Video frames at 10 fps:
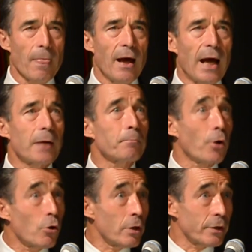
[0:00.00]
And
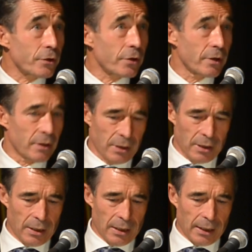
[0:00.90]
Poland
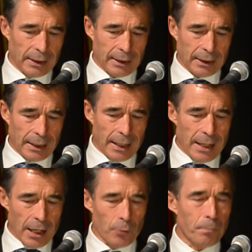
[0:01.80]
can
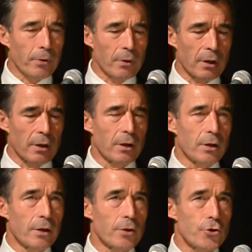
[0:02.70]
help
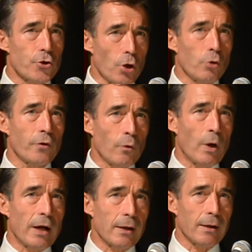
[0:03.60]
show the
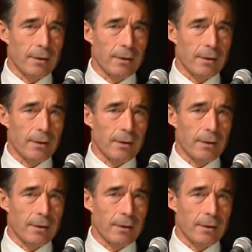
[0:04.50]
way.